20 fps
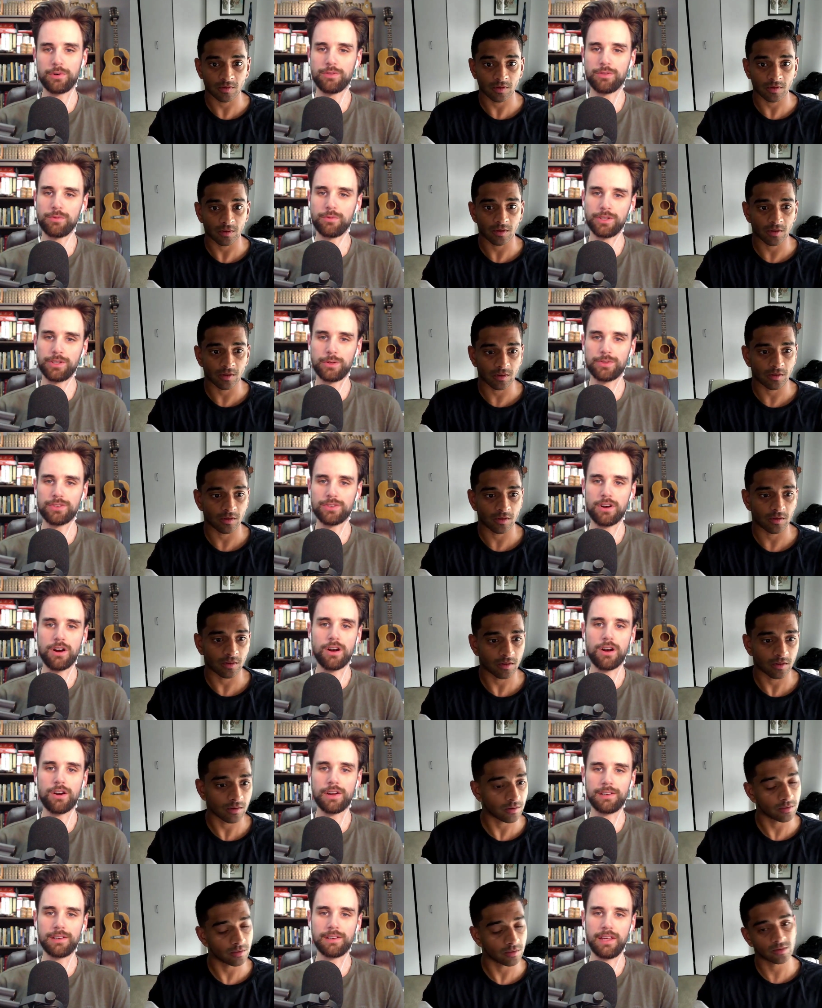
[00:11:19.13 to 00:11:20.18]
Speaker 1: with what those
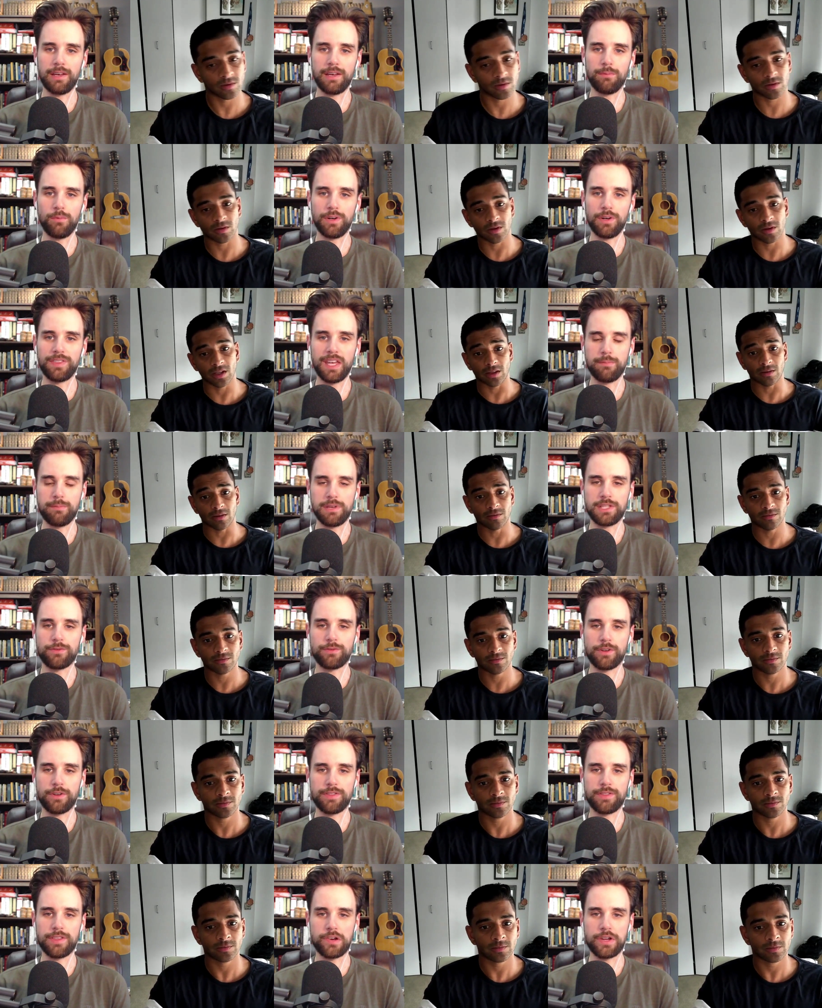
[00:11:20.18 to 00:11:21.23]
are and what that means
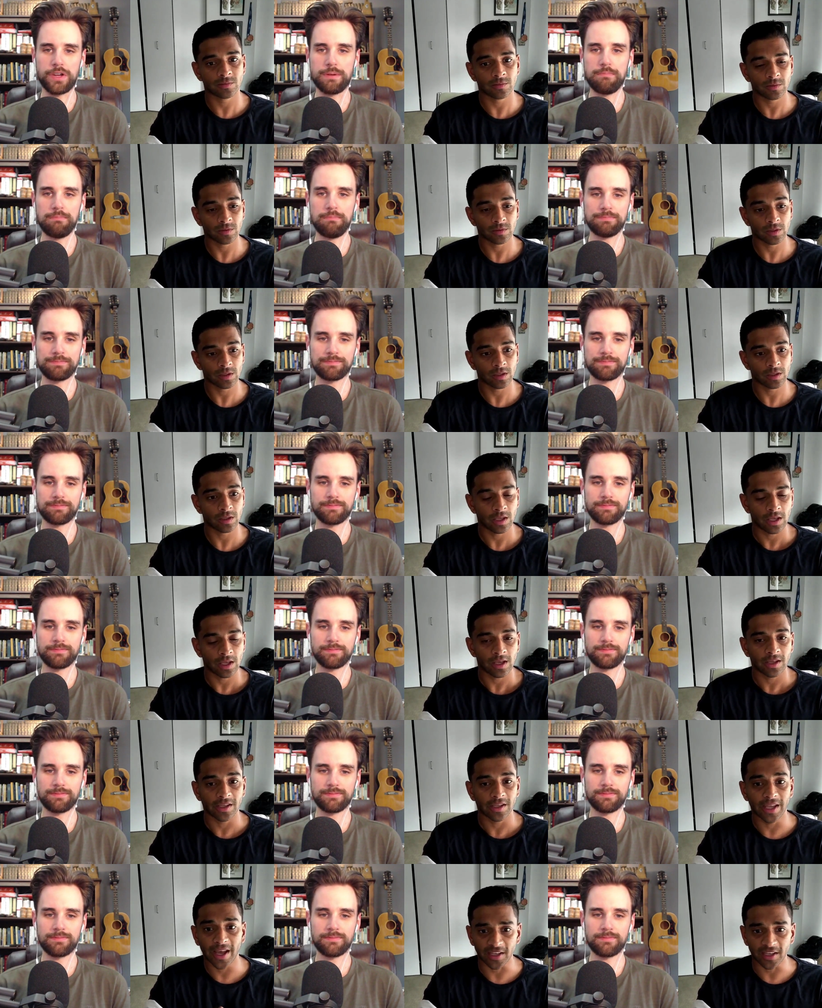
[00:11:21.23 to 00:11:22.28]
for Ethereum?
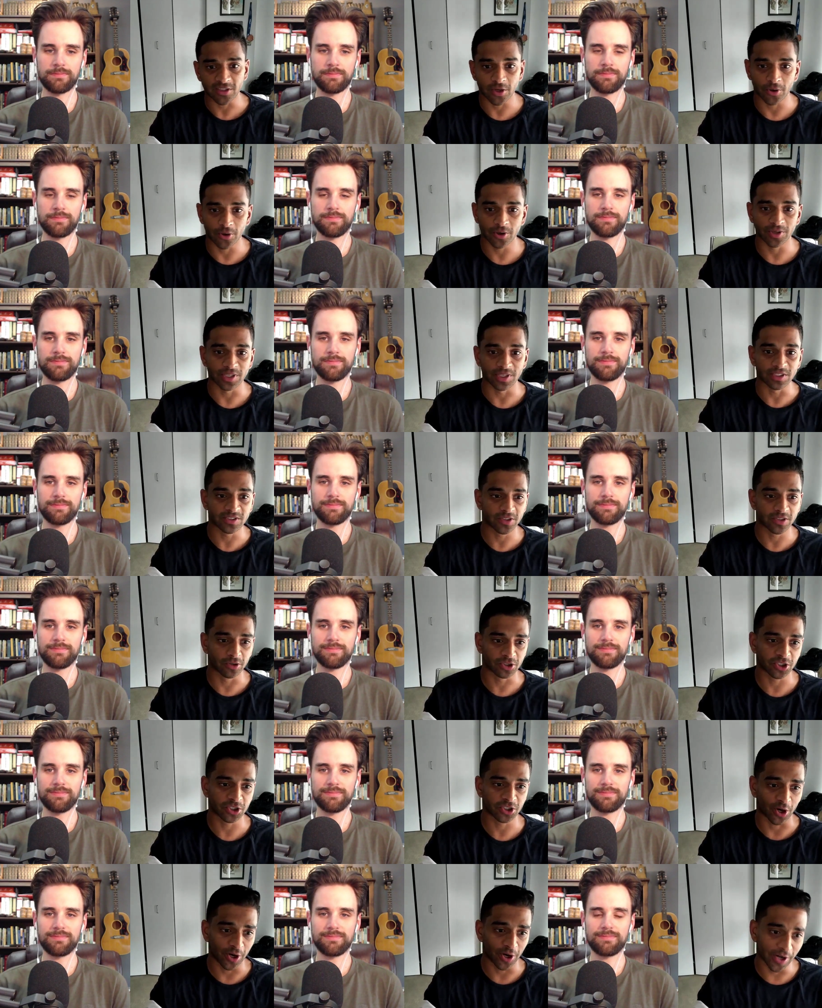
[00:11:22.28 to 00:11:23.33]
Speaker 2: Yeah, totally.
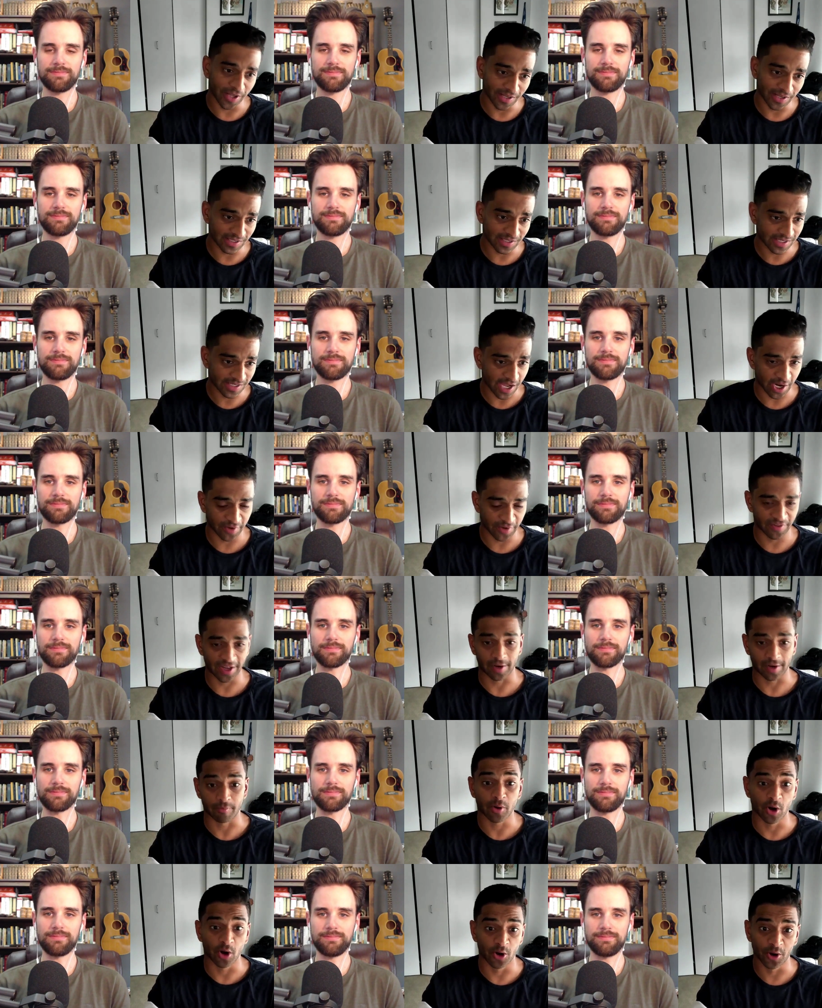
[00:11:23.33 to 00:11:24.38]
So sharding is kind of
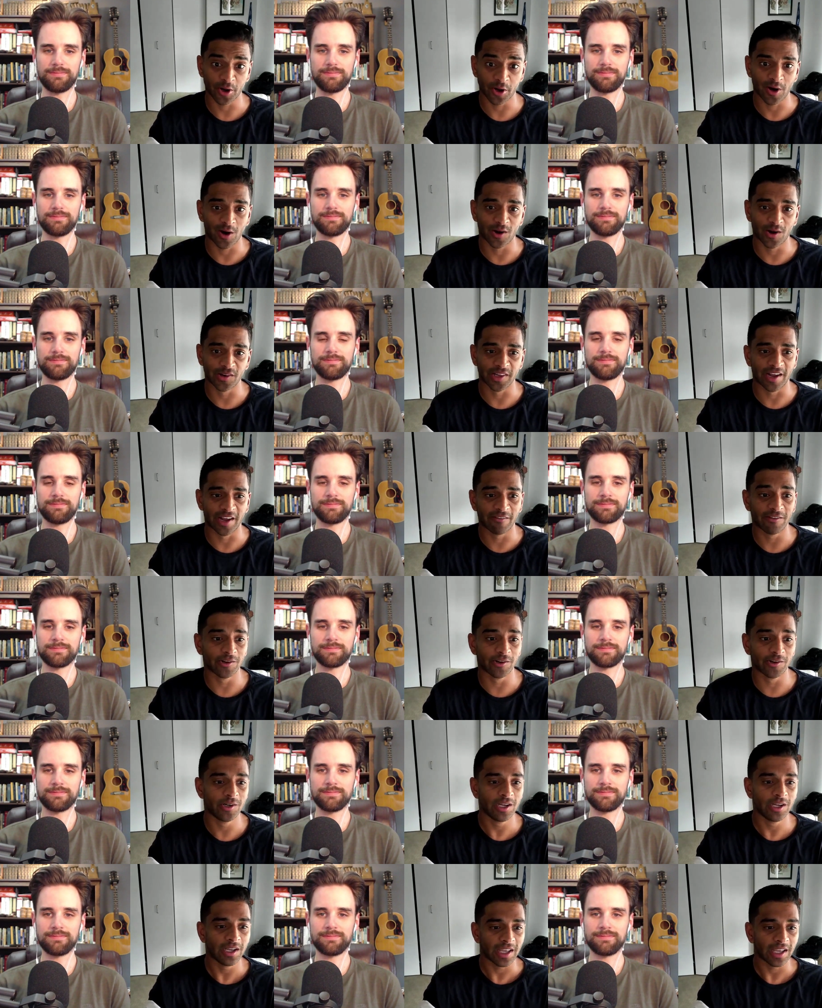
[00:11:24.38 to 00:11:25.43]
like a protocol
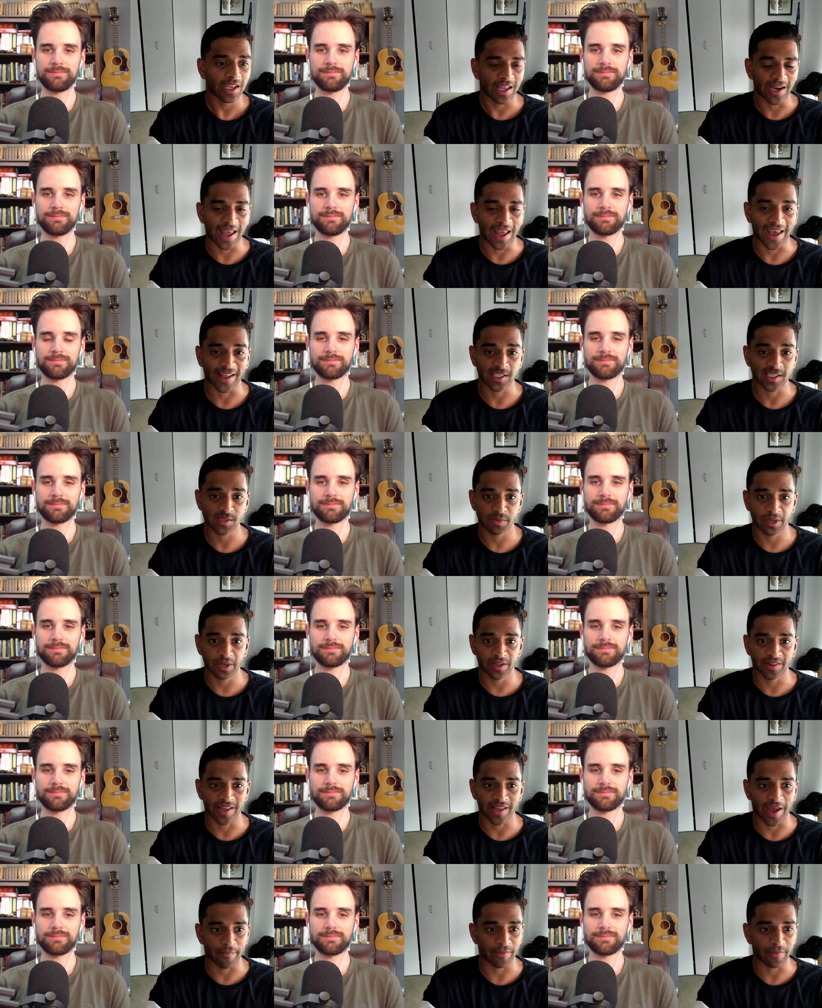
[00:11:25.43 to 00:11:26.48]
level
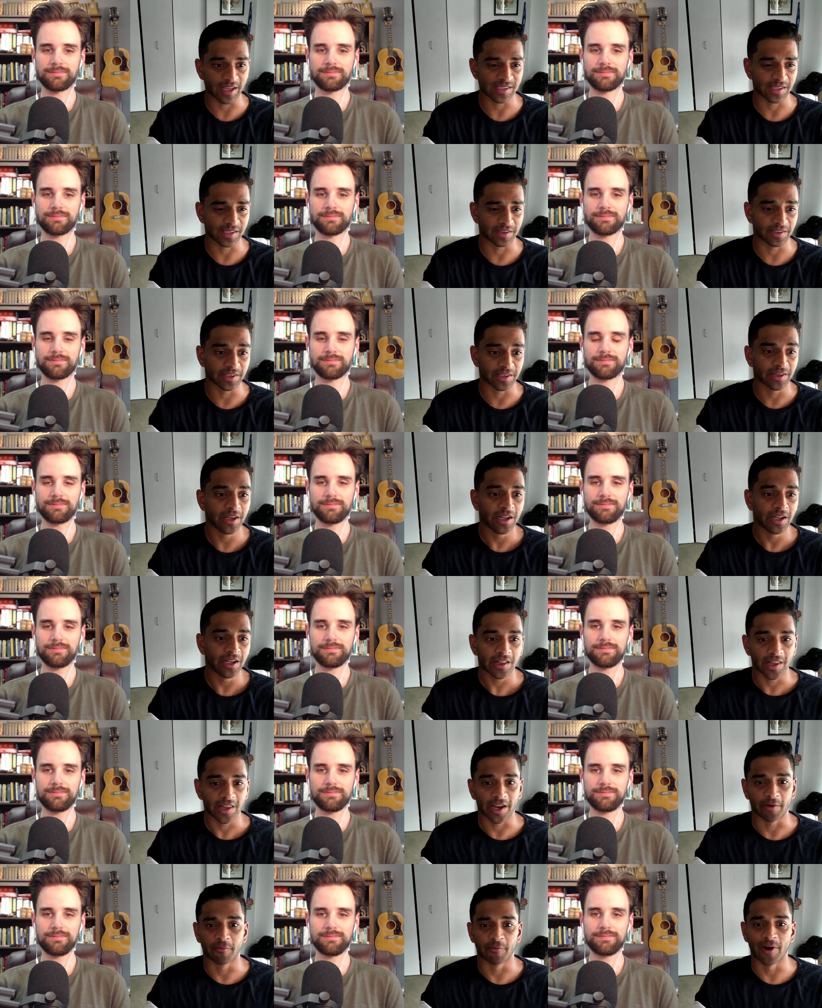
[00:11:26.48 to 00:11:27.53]
enhancement that basically,
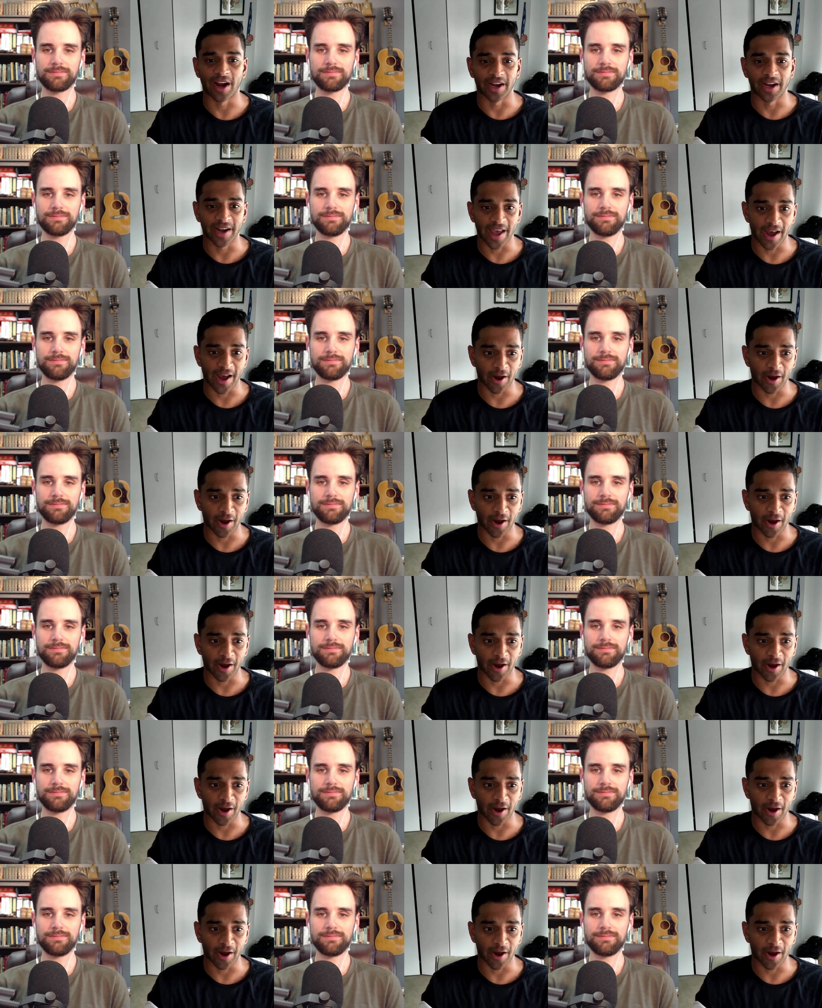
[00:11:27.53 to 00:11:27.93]
like right